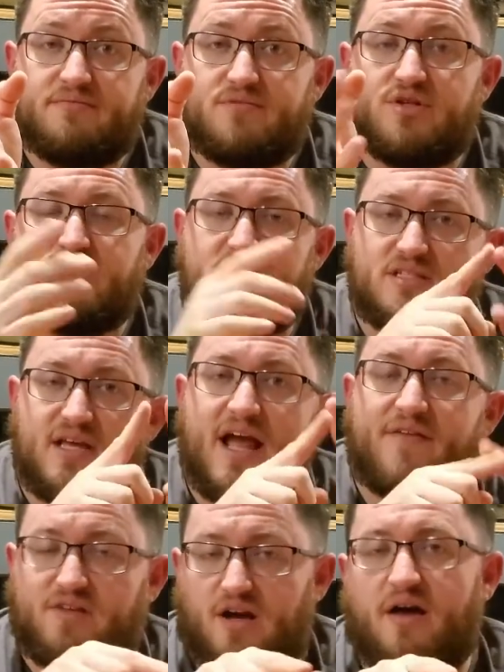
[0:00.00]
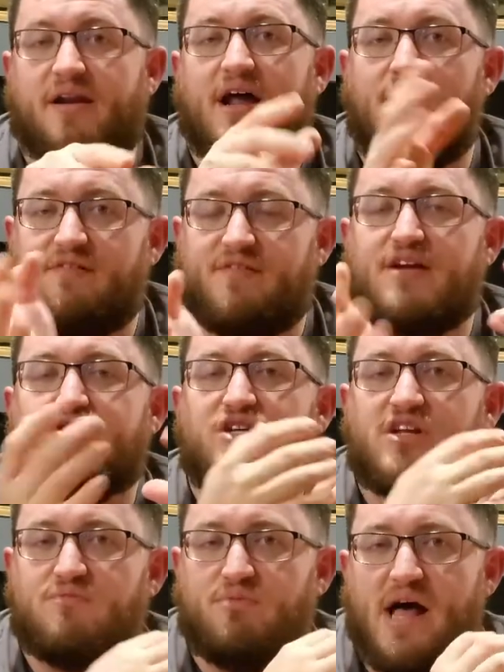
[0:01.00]
which is I have to cut it out of that
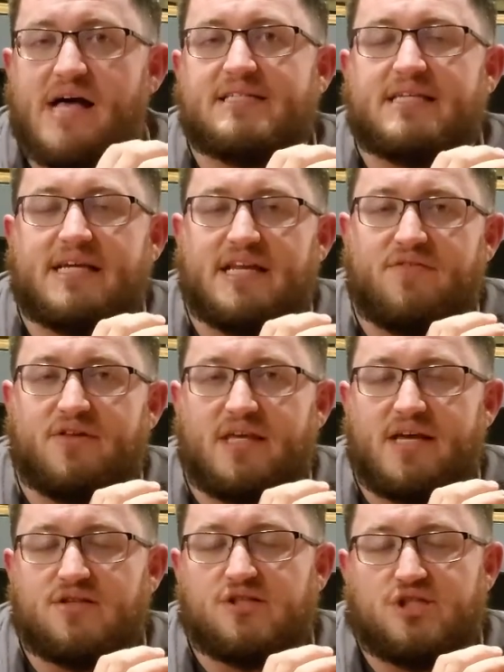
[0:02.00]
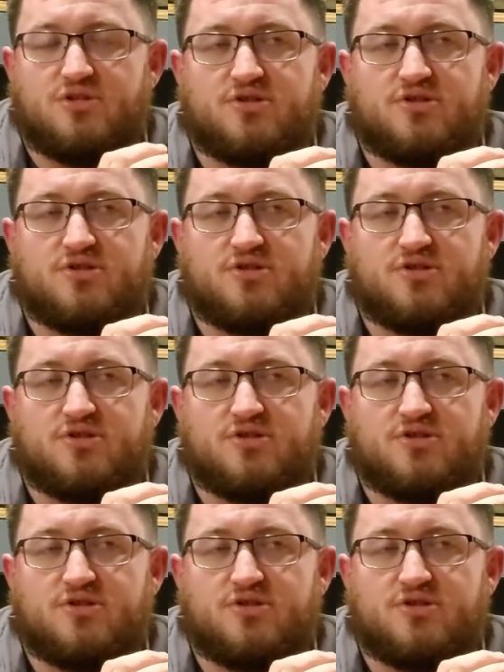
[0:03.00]
sheet of plastic and everything else too,